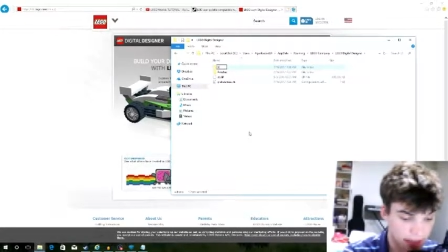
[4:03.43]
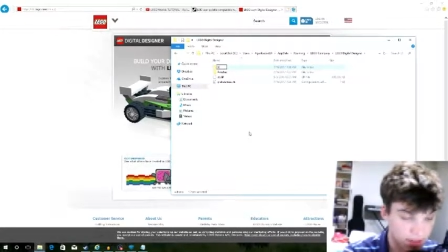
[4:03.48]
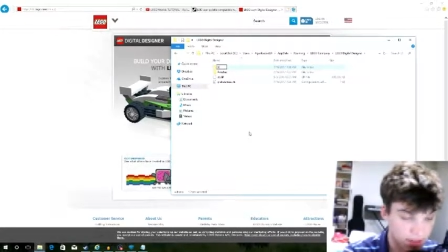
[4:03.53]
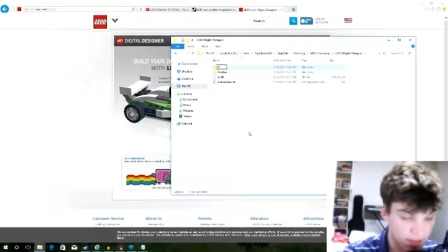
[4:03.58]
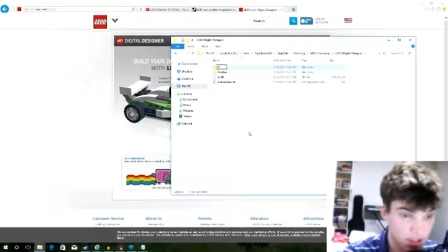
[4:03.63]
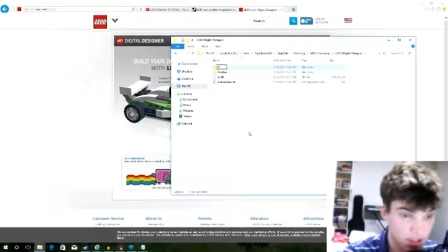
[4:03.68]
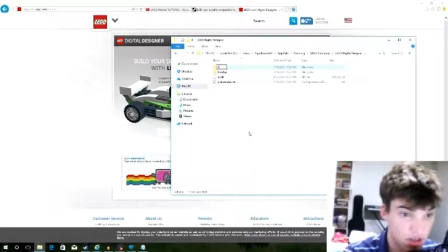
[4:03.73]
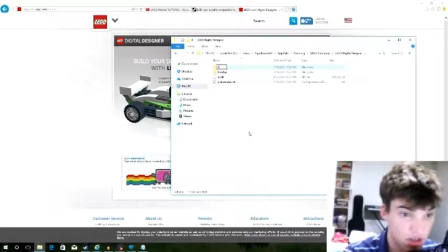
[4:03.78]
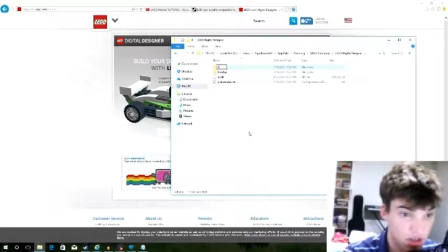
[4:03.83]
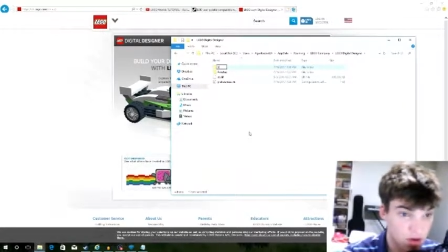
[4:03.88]

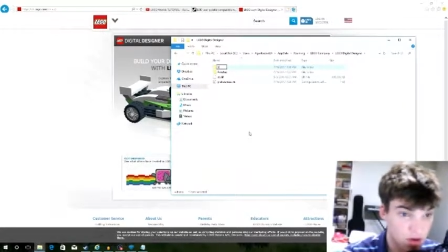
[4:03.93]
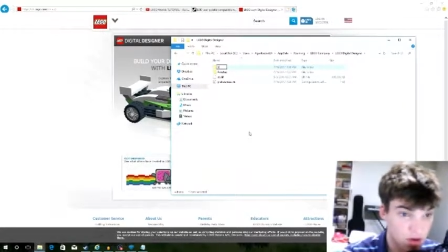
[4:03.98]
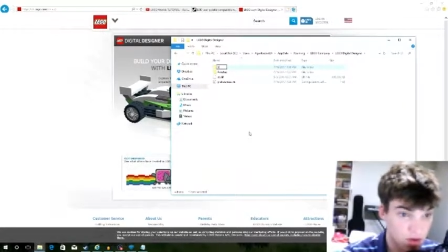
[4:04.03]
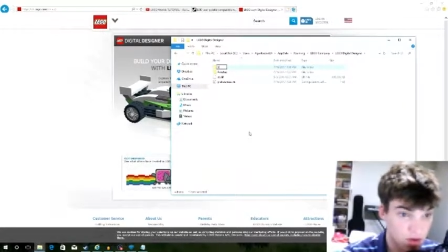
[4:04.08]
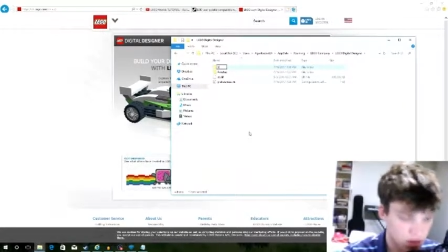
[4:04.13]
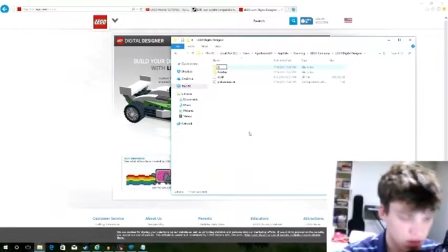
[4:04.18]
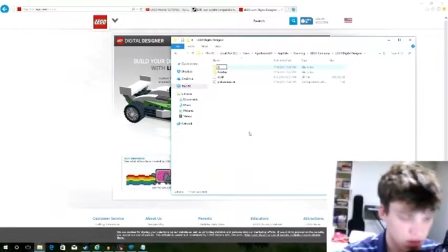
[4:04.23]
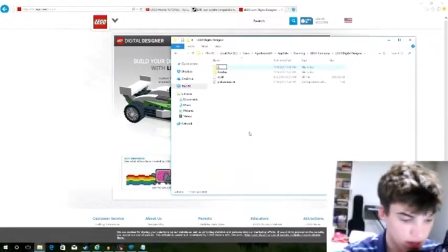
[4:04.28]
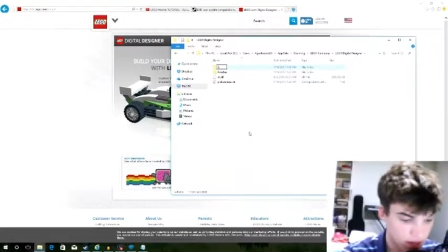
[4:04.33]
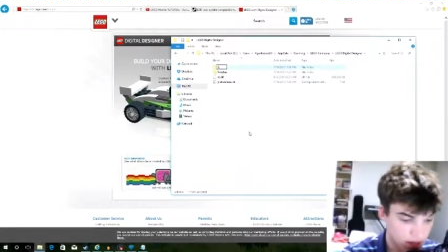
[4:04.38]
Capital
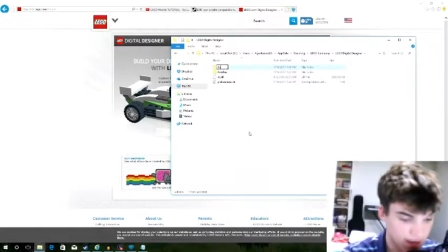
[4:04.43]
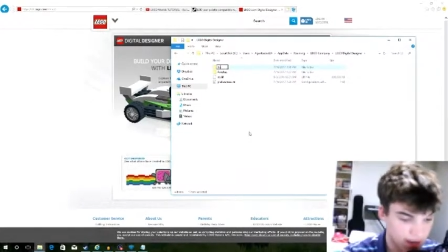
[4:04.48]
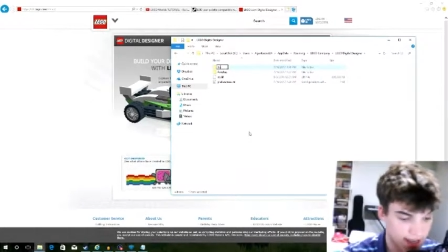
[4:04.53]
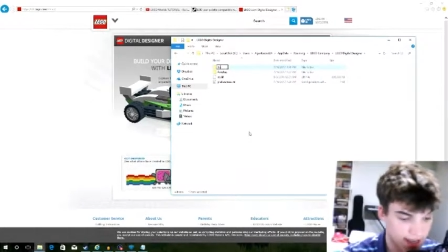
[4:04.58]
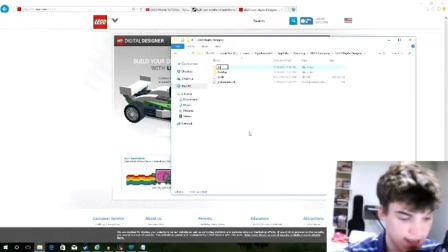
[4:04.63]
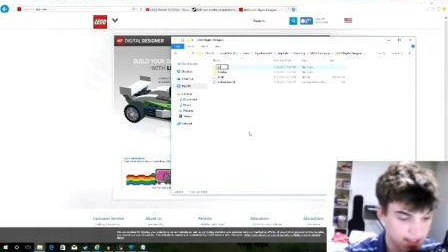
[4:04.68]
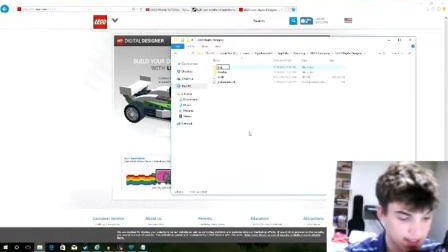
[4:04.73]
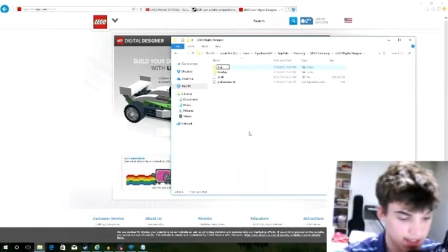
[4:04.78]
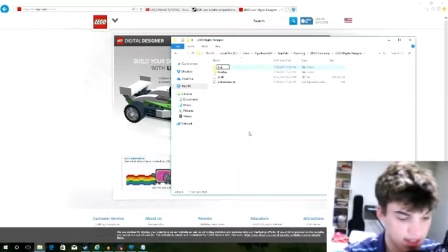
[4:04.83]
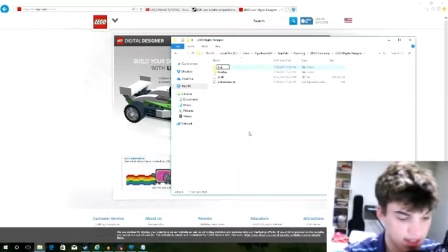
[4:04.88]
U,
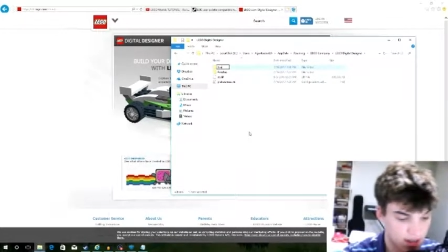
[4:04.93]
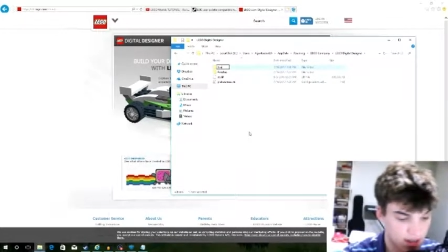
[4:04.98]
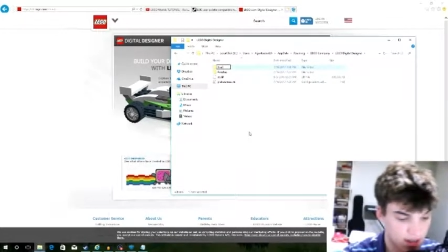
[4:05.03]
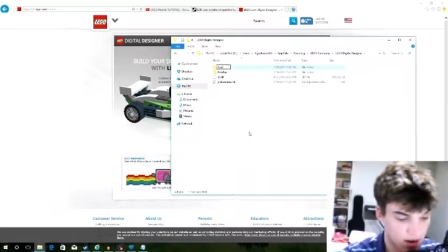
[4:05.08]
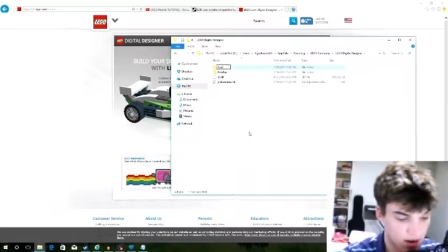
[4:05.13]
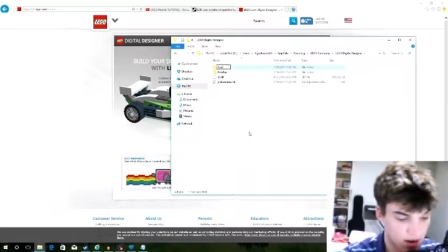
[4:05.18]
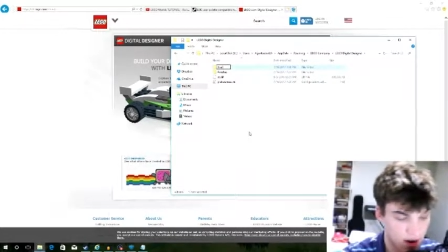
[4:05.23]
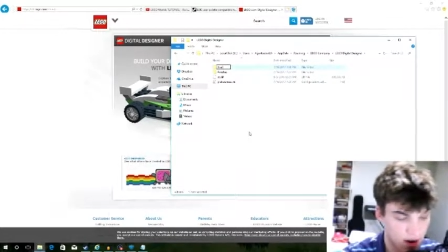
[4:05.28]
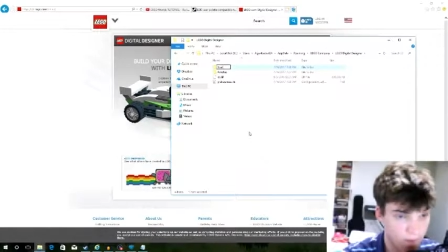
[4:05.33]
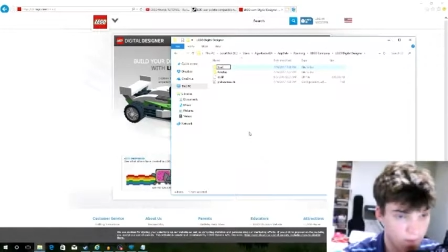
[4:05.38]
S
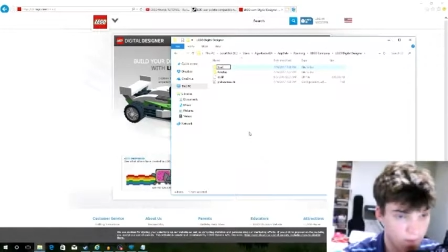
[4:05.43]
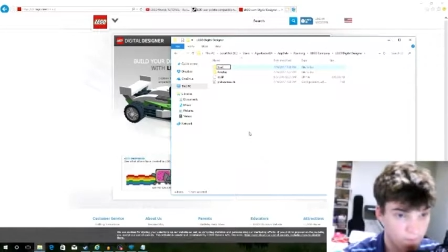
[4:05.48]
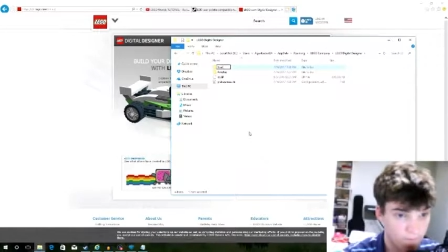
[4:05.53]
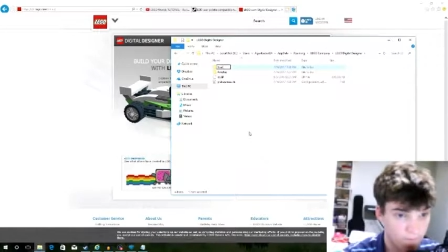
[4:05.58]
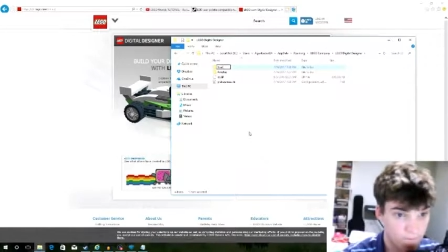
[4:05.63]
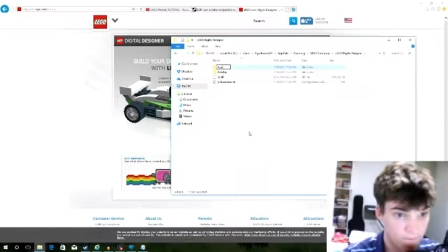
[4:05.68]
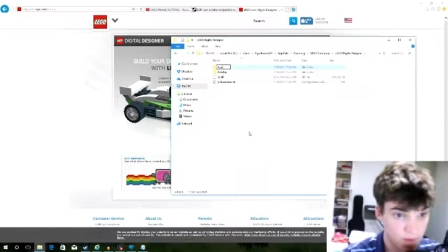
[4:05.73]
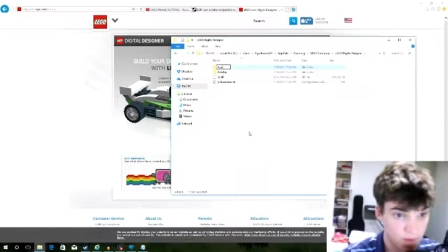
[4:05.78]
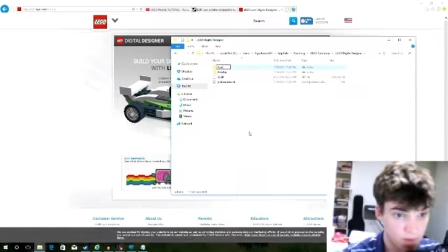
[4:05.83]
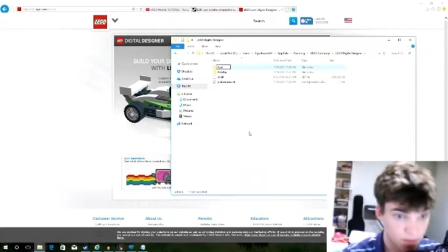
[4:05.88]
E
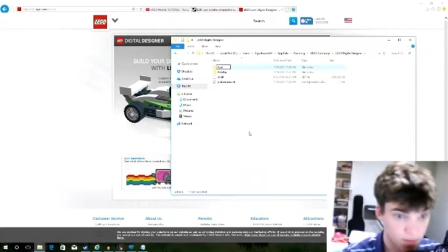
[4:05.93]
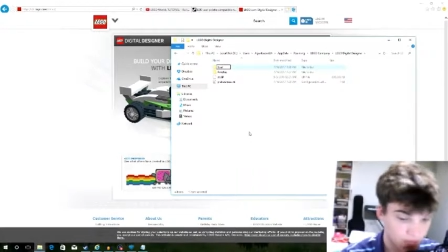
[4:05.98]
R,